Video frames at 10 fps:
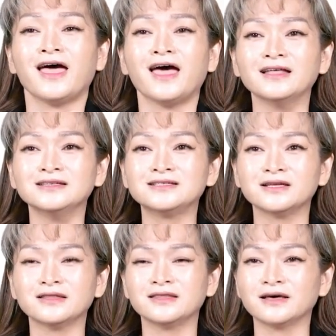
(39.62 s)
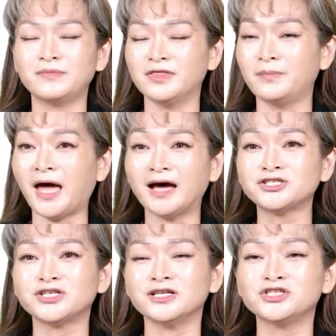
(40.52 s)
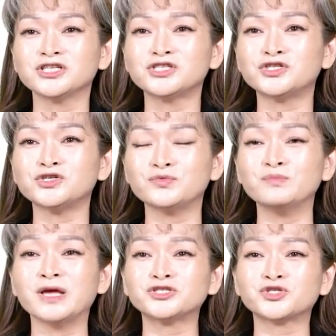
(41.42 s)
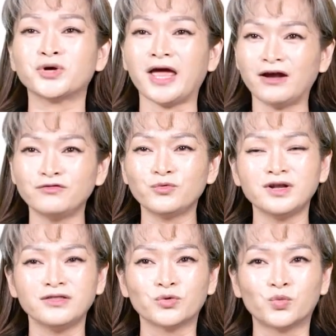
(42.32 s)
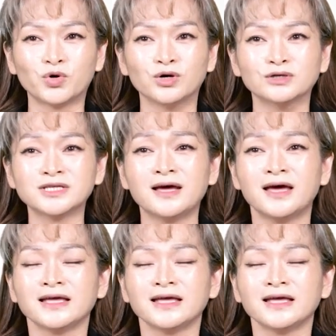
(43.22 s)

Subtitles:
and the passion just to make sure everyone in the world